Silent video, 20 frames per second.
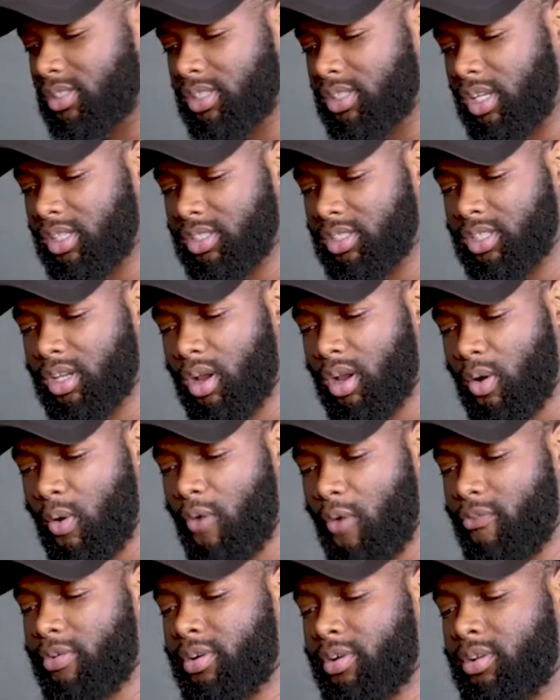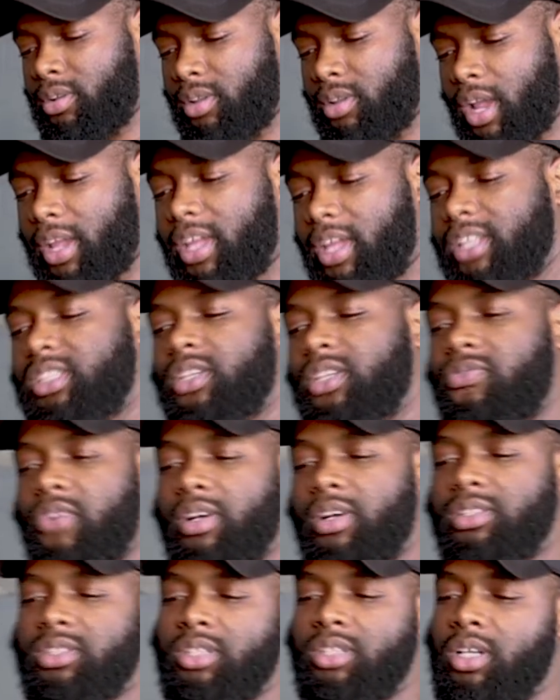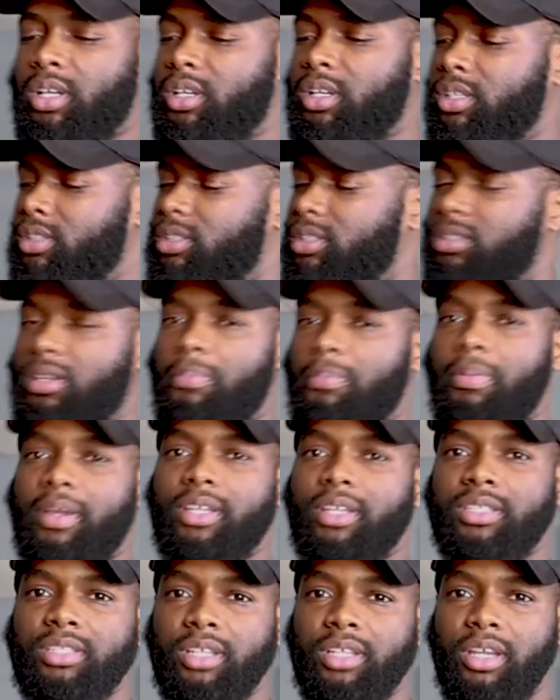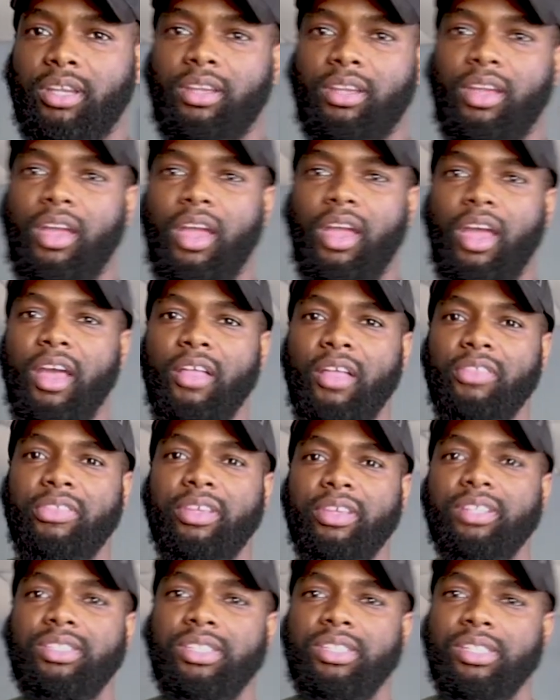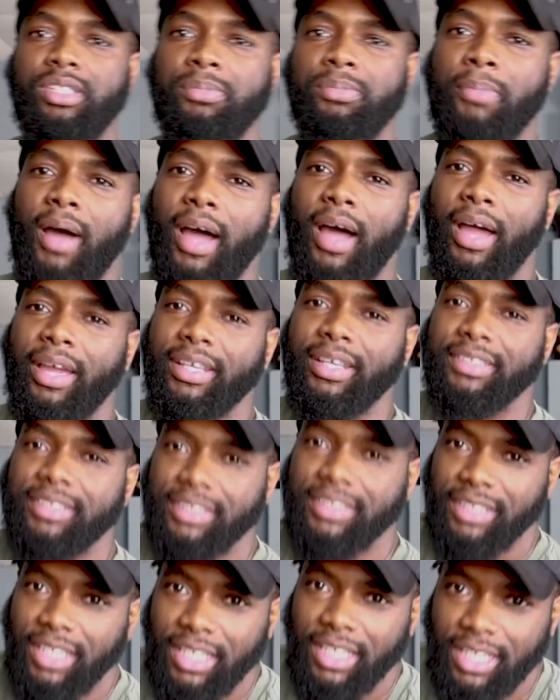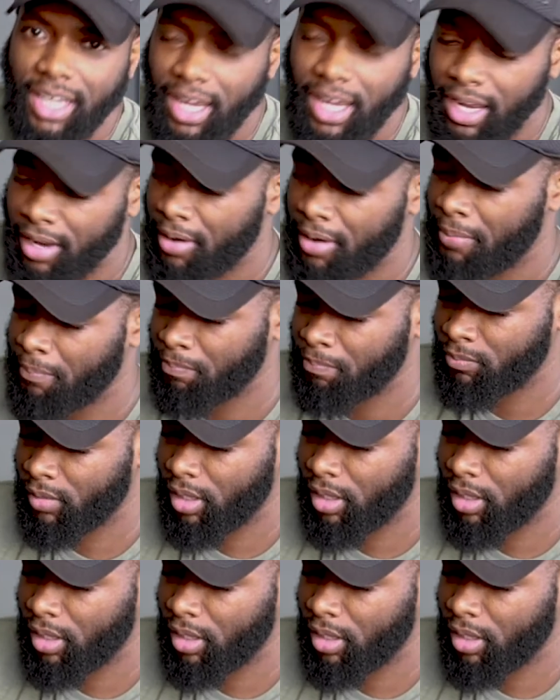sense to go over. I guess the first thing is the biggest thing. This is my Zcam